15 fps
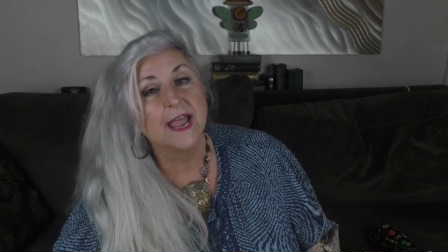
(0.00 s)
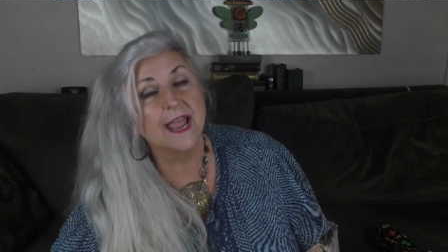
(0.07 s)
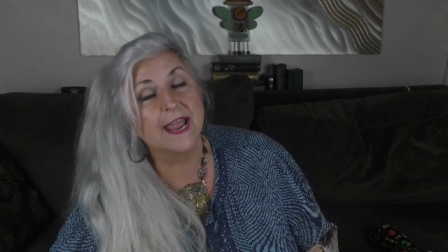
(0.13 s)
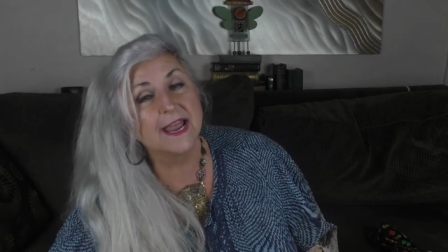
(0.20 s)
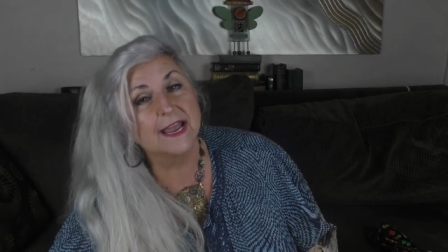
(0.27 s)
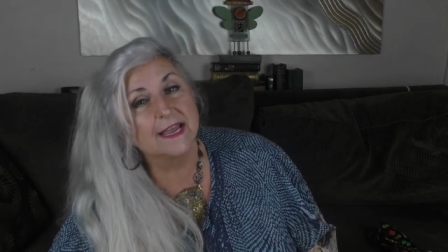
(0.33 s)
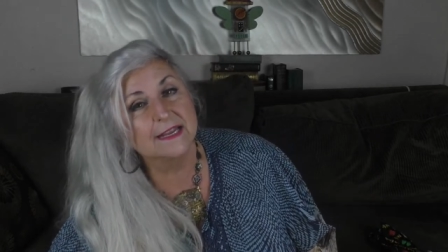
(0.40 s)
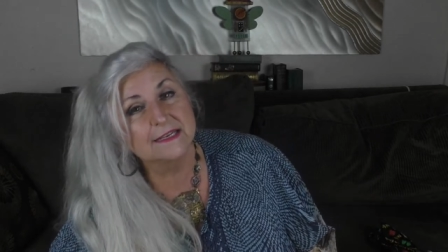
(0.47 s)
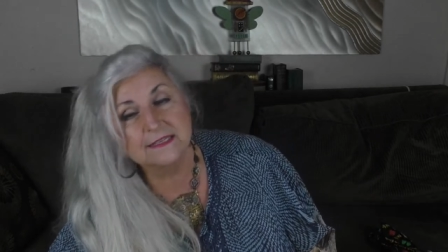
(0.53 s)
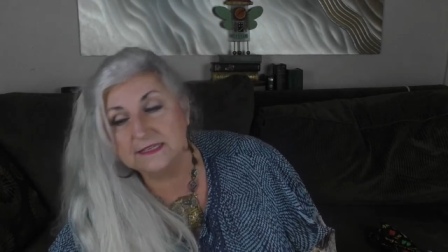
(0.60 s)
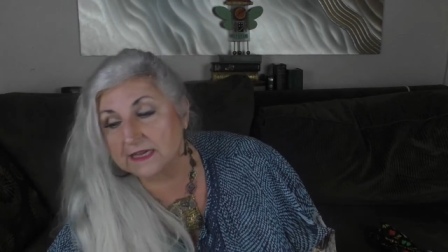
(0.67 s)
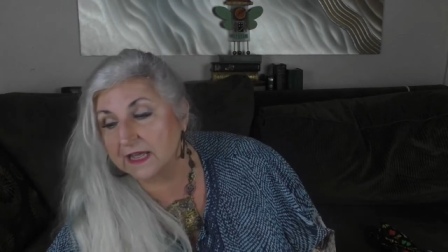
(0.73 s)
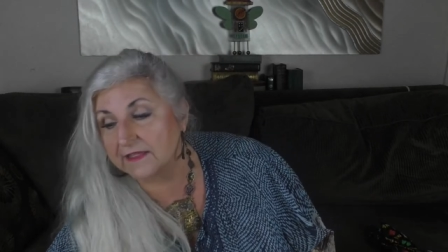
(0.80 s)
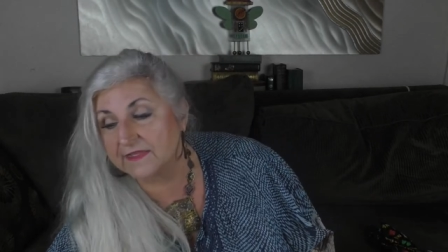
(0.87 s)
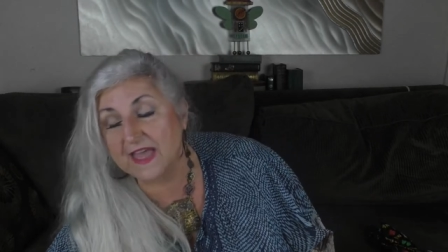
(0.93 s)
and
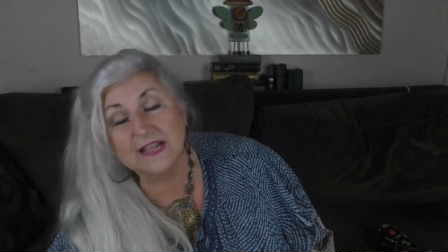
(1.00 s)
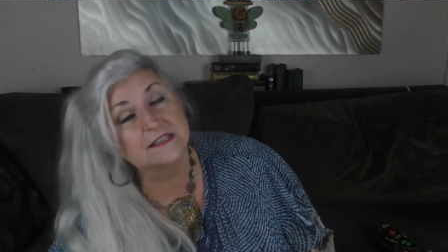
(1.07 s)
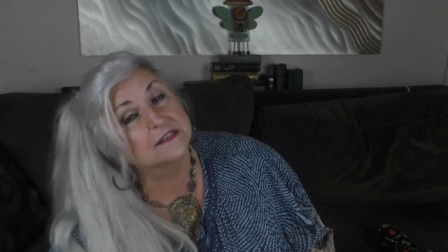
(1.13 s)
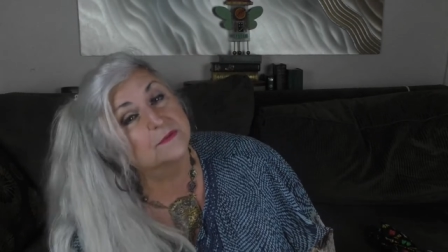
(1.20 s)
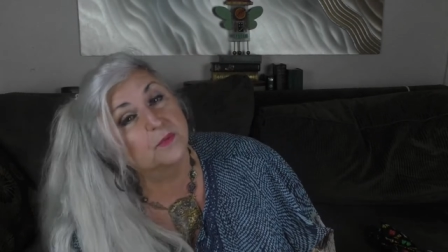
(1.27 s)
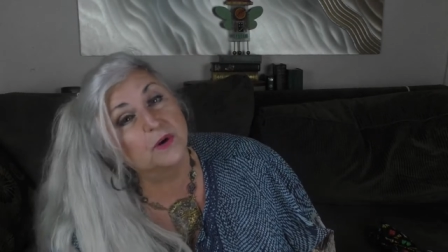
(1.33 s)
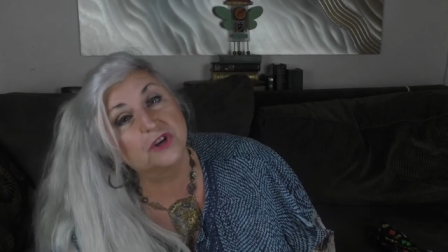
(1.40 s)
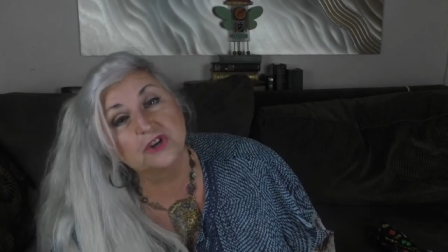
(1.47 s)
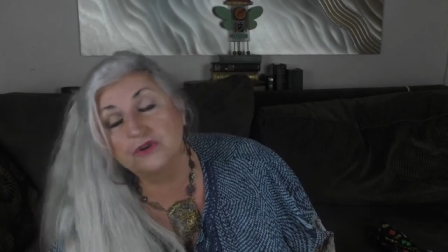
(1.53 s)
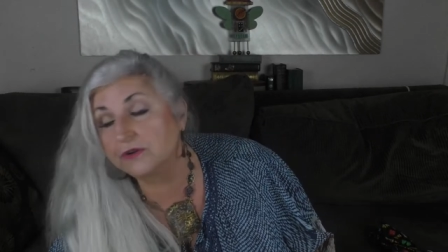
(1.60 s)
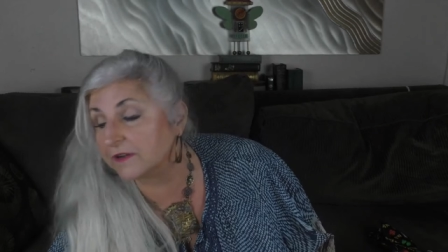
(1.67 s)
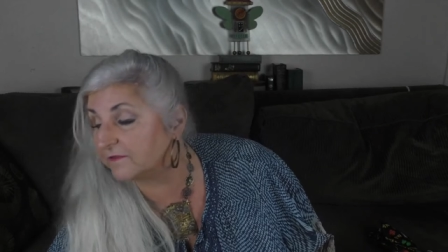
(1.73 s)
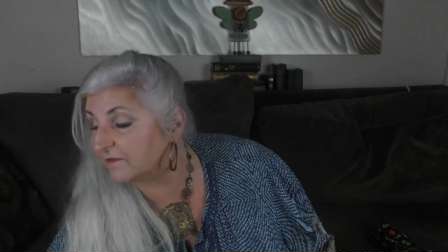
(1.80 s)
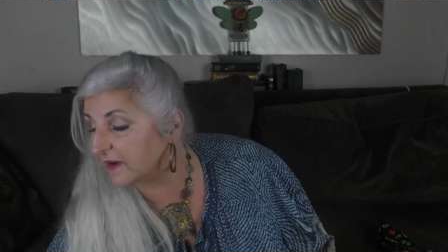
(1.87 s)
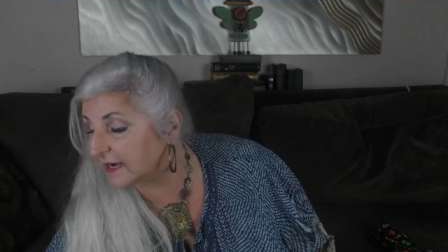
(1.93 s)
that's where you
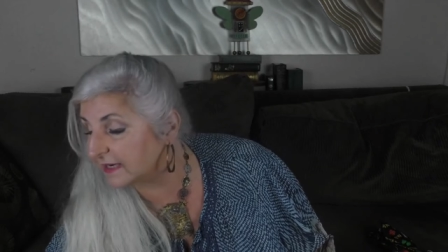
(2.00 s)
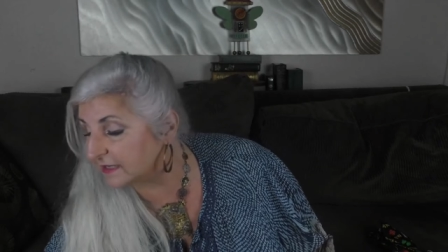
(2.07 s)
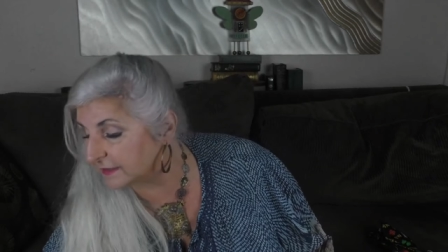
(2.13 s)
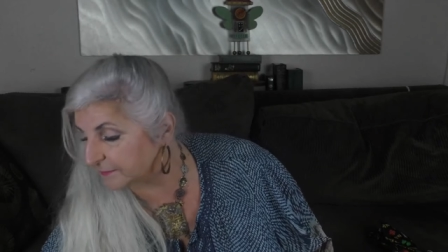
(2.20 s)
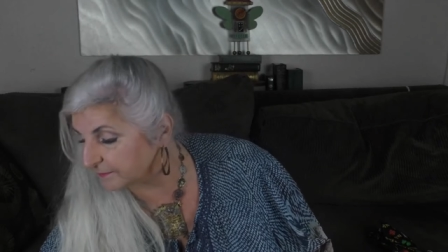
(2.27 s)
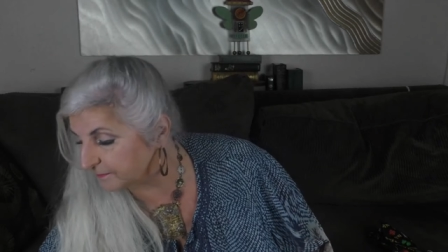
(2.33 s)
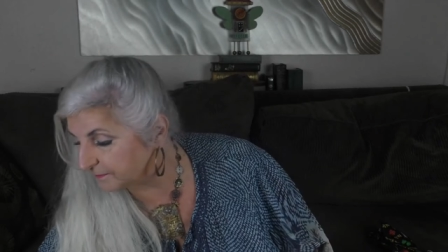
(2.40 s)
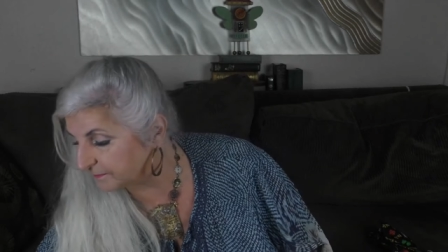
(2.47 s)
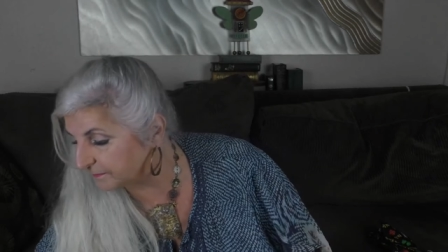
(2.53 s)
can find them.